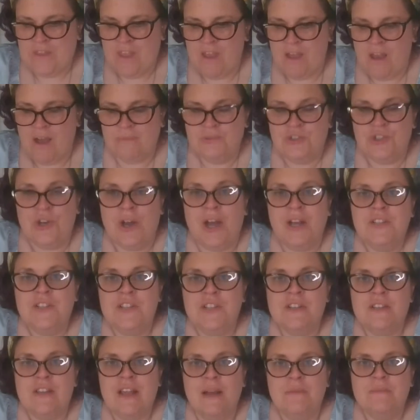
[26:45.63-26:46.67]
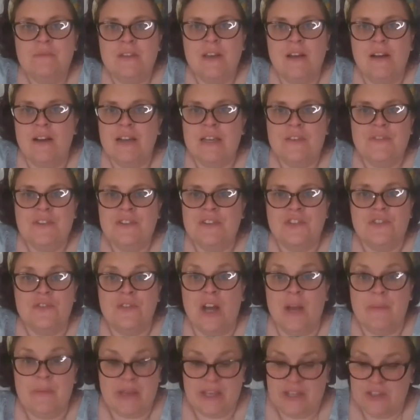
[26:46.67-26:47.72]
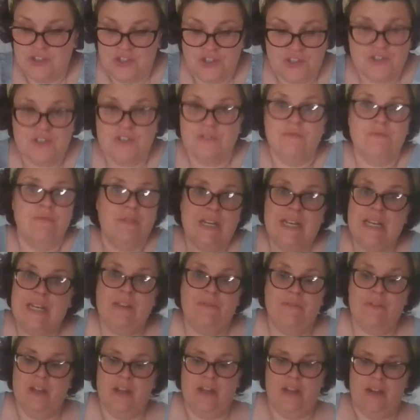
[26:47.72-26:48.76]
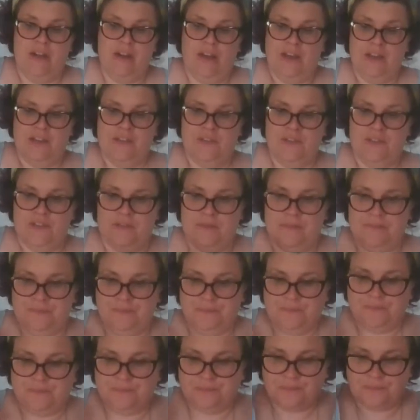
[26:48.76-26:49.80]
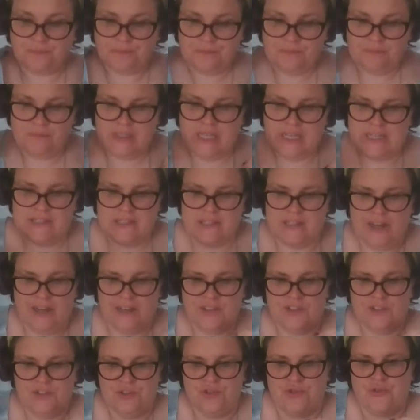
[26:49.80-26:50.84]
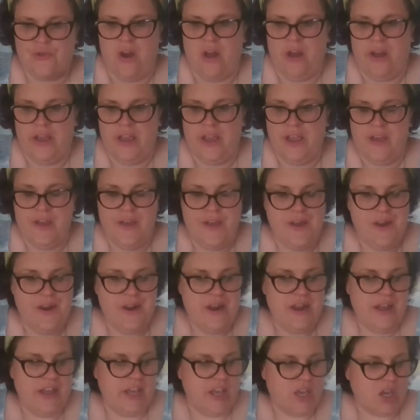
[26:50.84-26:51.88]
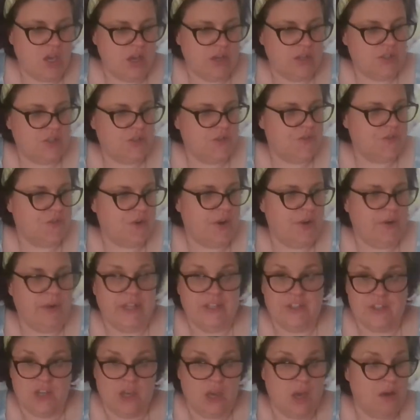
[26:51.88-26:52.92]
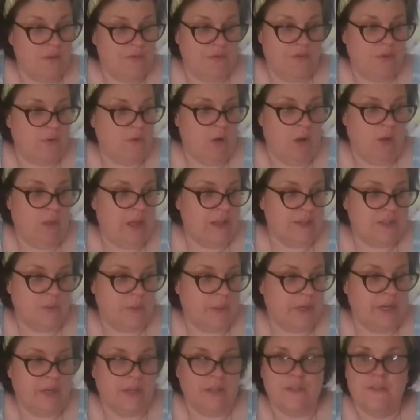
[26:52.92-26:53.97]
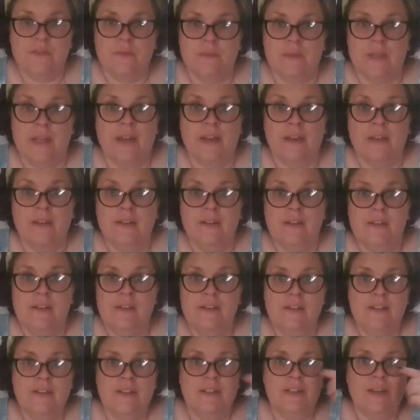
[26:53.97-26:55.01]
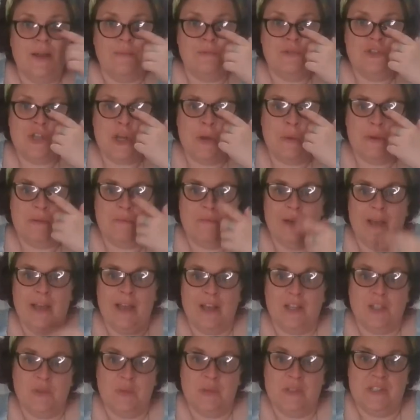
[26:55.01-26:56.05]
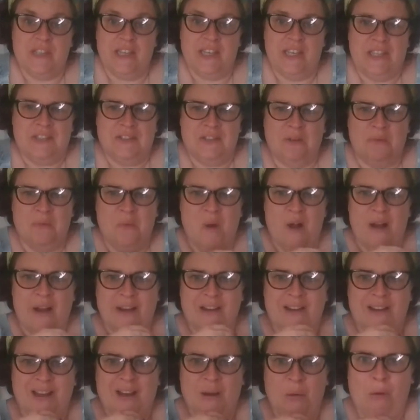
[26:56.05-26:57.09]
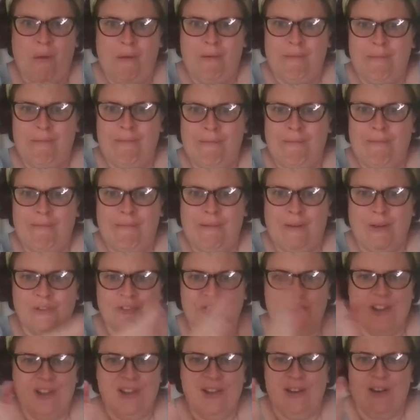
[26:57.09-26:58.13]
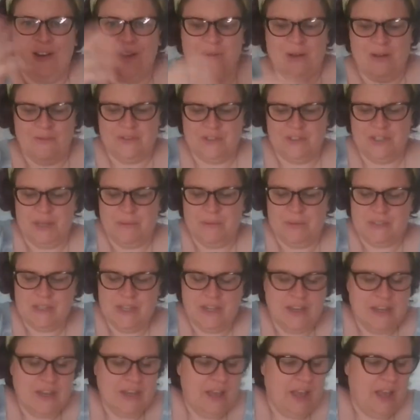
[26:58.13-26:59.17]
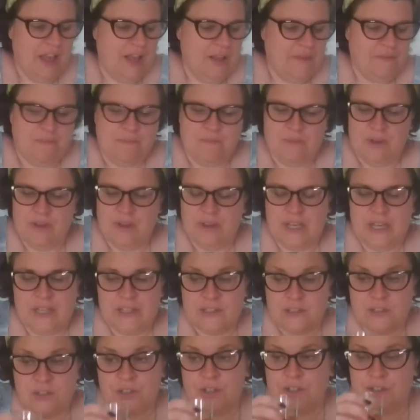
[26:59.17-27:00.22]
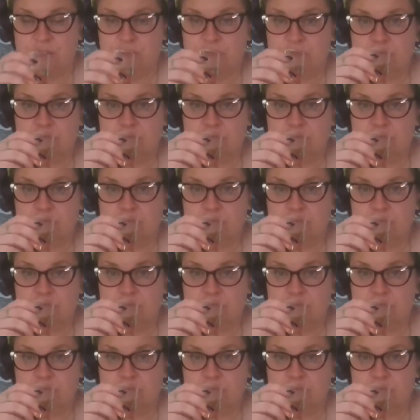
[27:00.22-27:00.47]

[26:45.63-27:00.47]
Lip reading: I can't even describe it. It's just a really, really nice... It's nice and dry. It's cut through all that sweetness from there. I'm showing my expertise on wine now. Oz Clark, whatever his name is. But it's good.